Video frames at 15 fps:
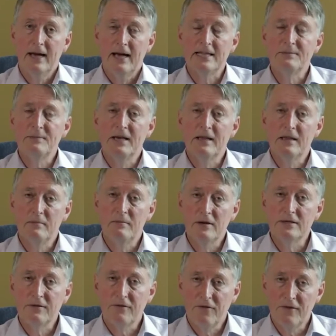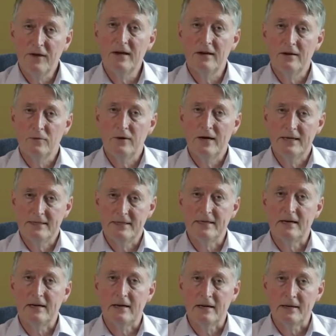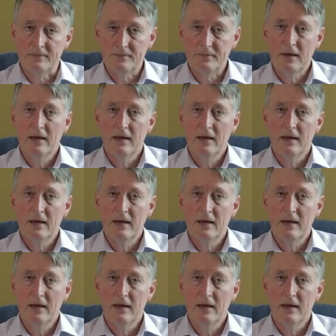as being the most feared way to die.